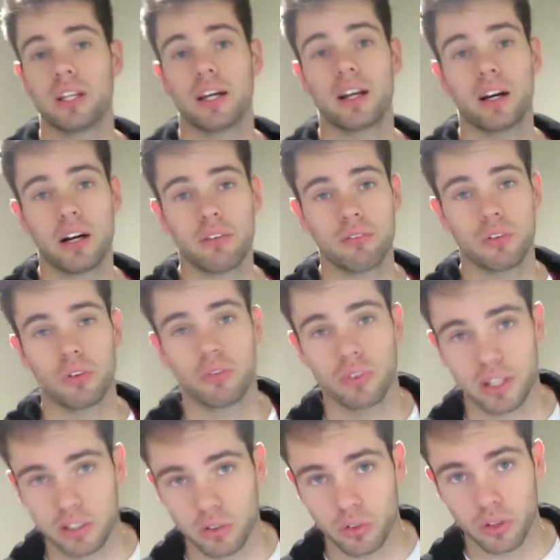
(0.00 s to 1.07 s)
that harmful
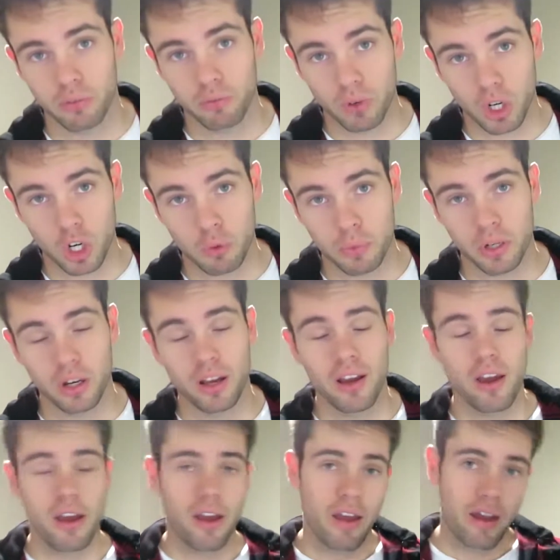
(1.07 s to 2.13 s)
effect on the environment
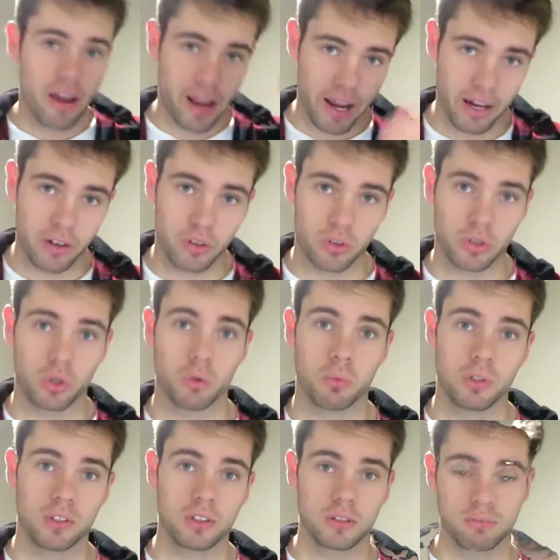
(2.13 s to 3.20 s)
and on
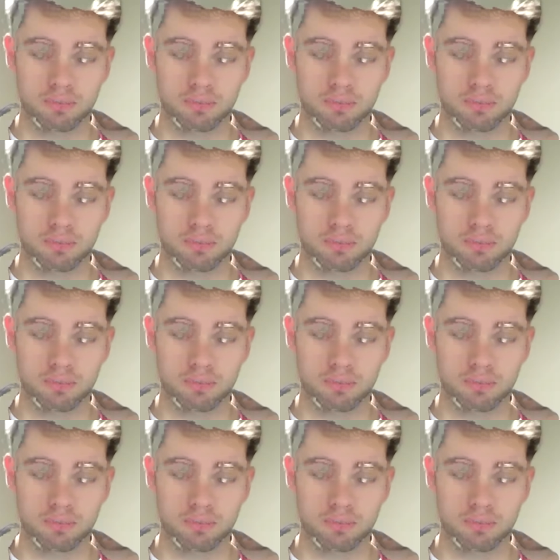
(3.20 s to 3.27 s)
humans.